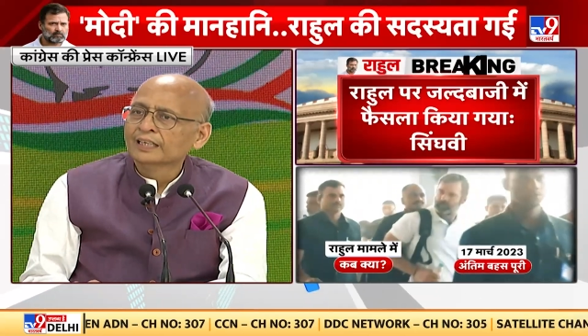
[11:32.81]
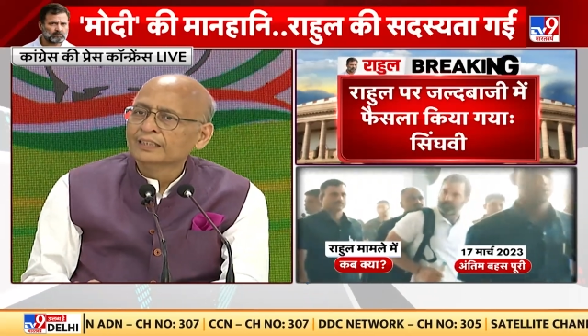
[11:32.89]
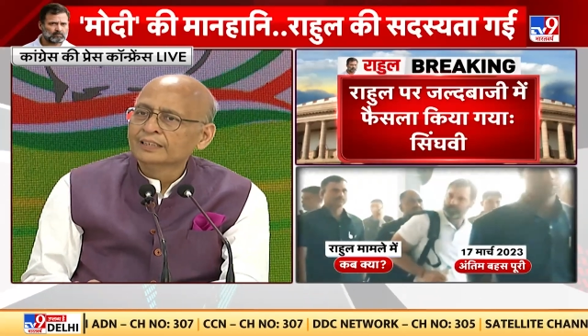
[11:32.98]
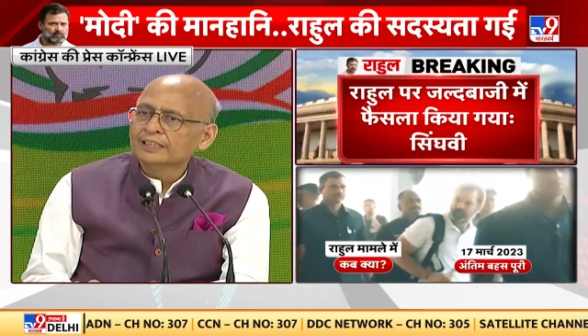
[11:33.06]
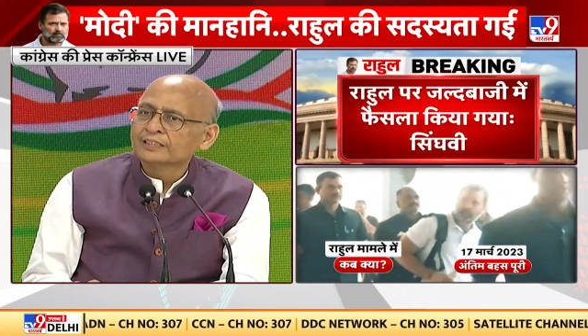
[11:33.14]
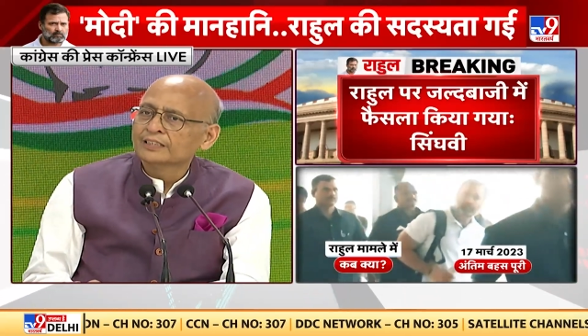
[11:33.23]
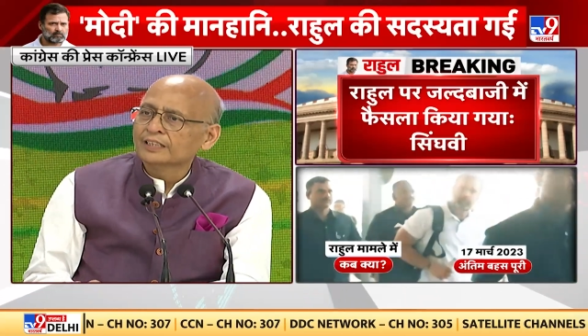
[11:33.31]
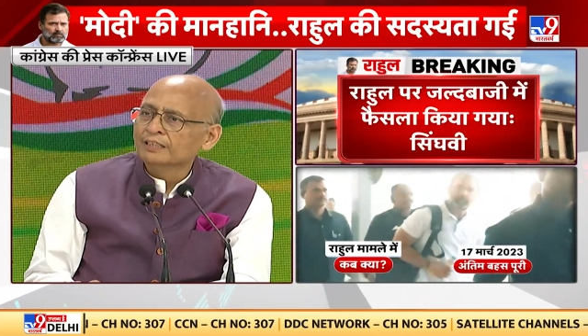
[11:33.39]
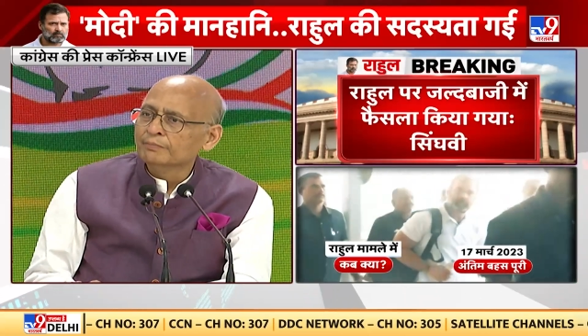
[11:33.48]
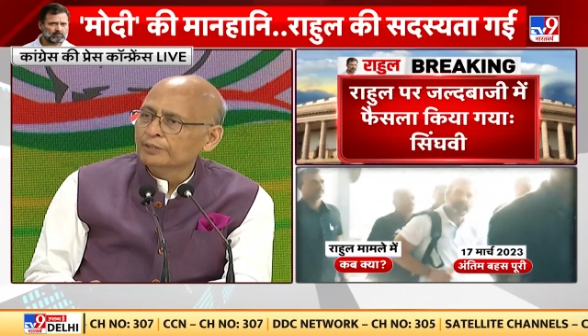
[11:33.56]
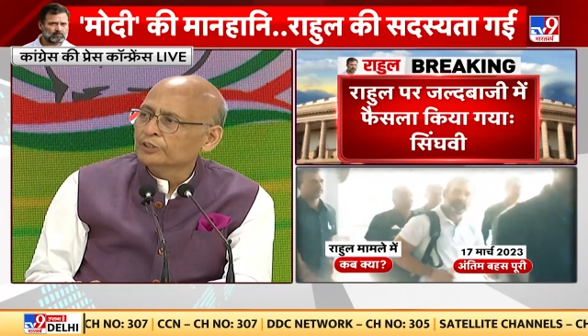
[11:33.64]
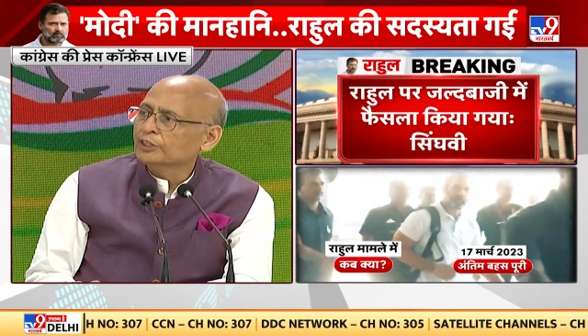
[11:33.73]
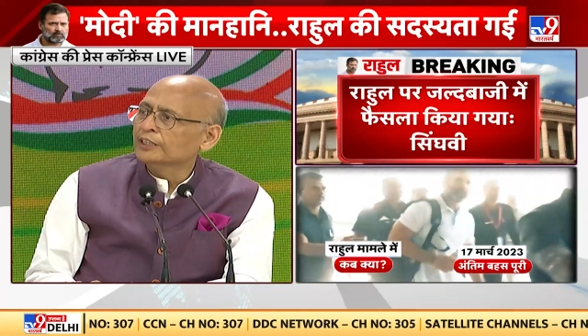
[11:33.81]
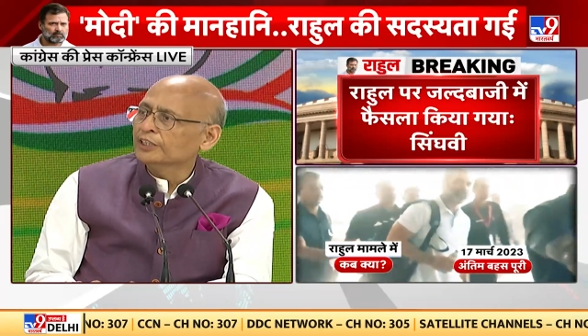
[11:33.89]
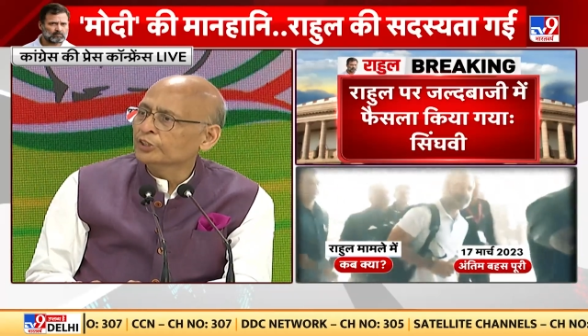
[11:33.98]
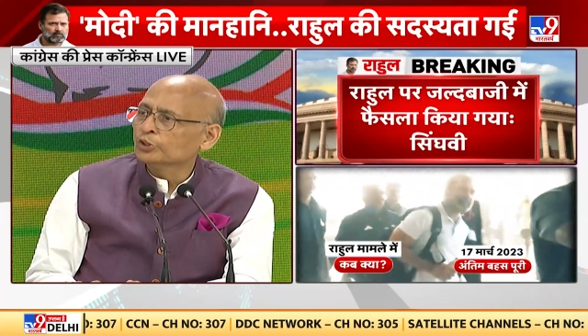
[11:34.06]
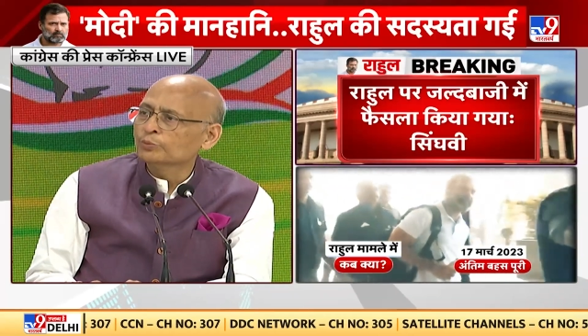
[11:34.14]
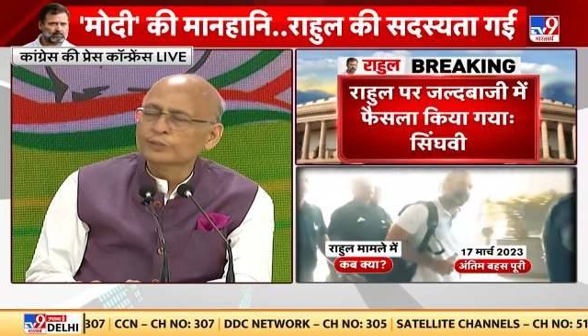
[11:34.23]
this immediate
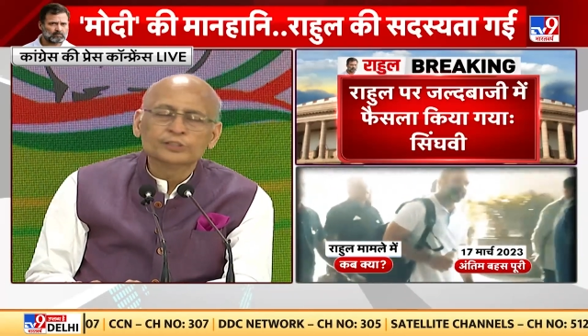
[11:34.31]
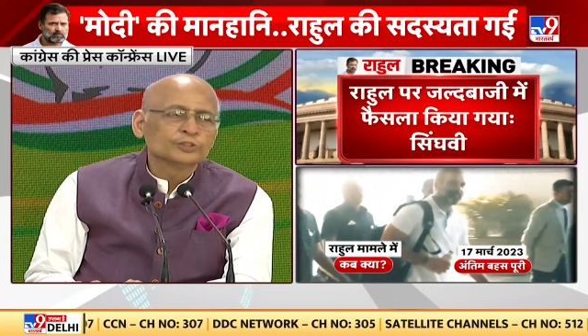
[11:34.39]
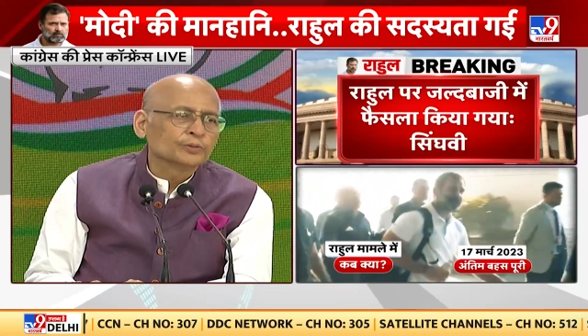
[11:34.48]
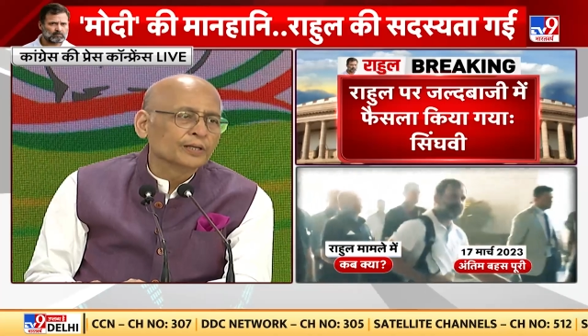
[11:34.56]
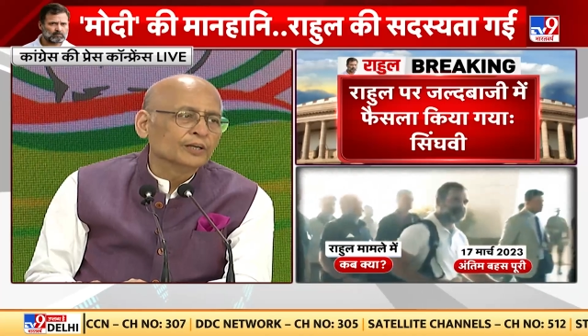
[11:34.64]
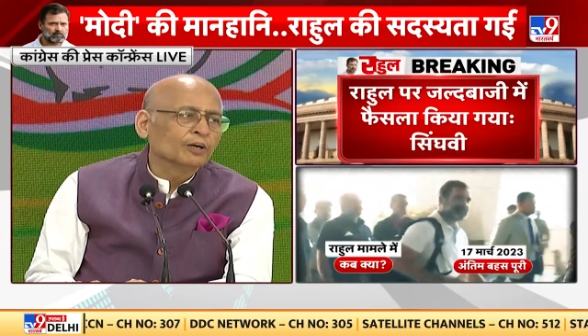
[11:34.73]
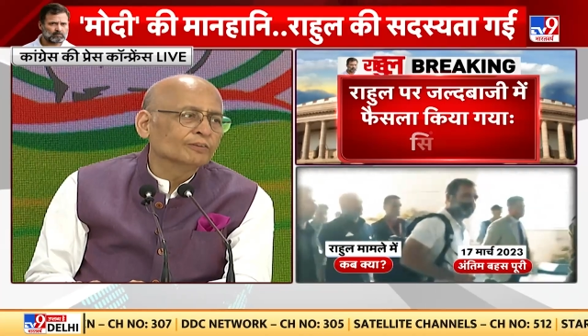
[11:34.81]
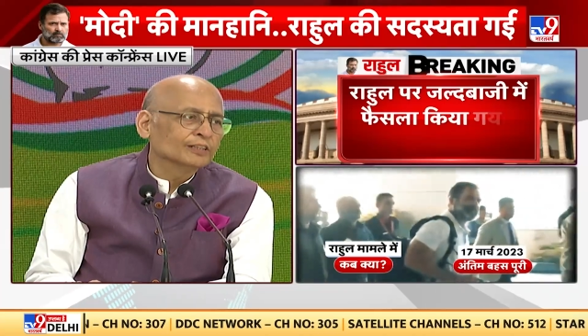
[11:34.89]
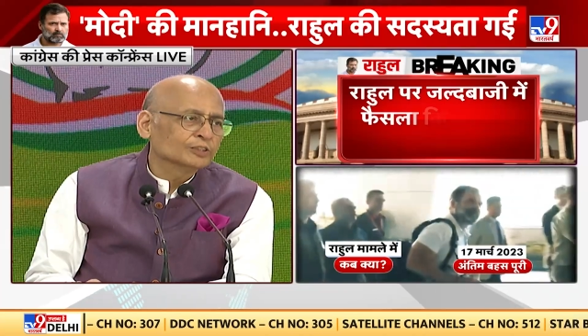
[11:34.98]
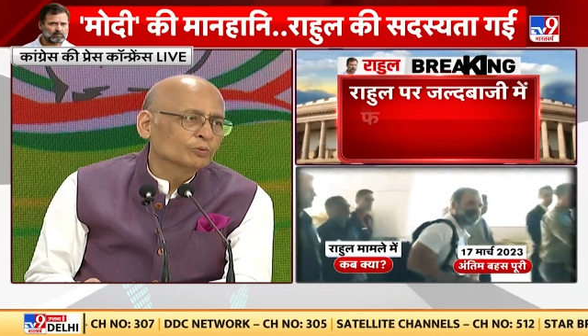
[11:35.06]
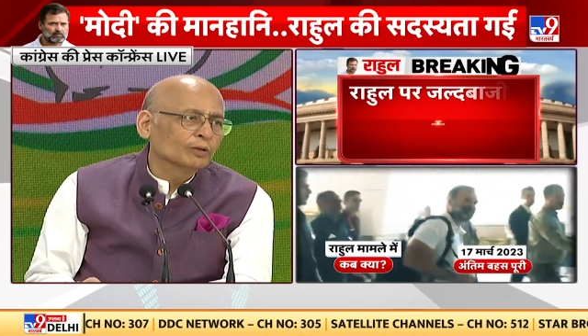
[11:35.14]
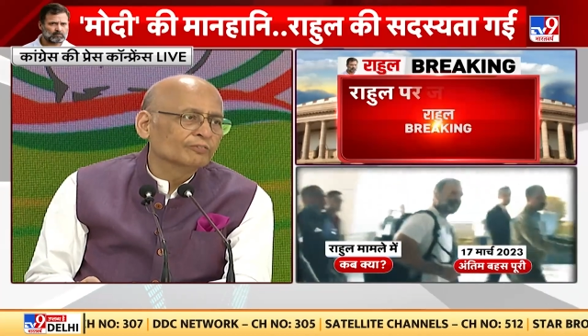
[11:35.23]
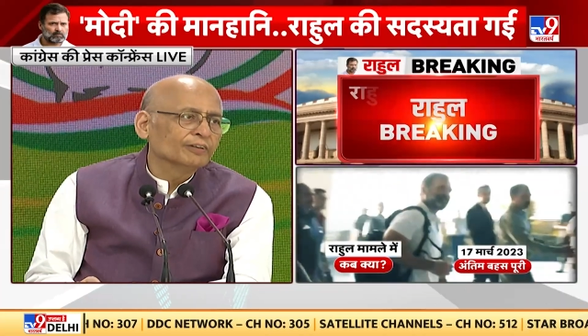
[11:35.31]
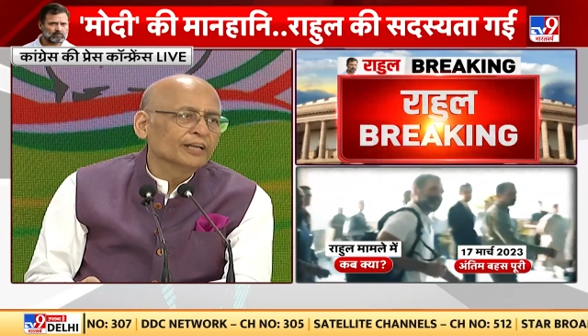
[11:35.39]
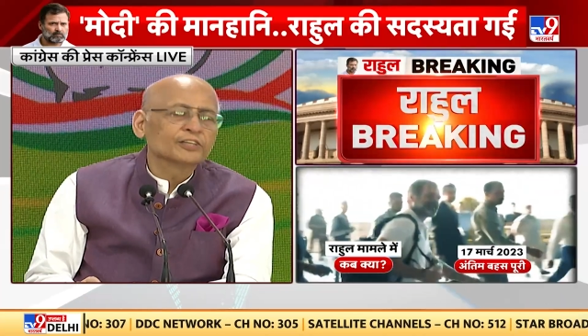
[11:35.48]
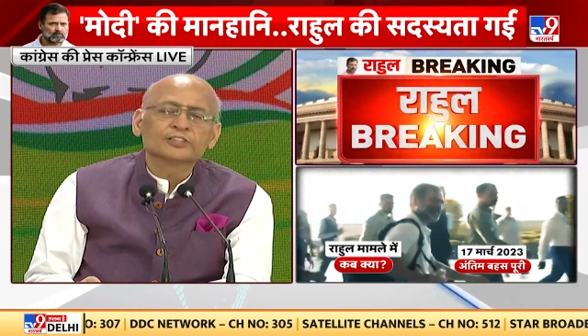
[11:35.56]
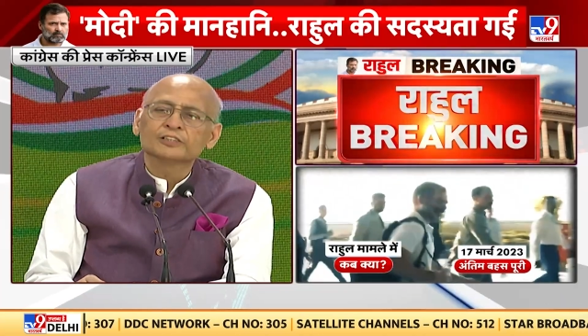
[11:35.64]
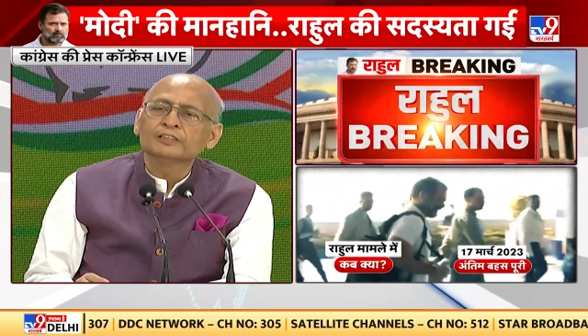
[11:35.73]
issuance today of a
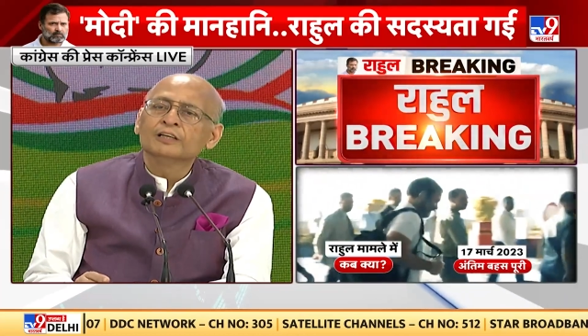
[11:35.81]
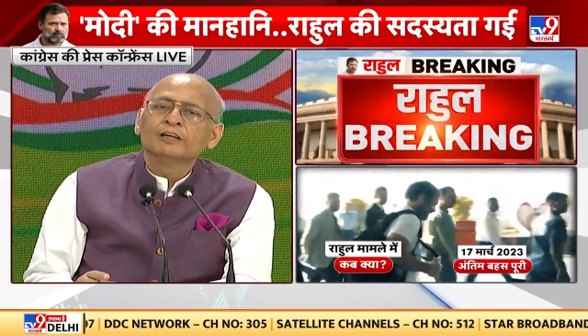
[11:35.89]
disqualification.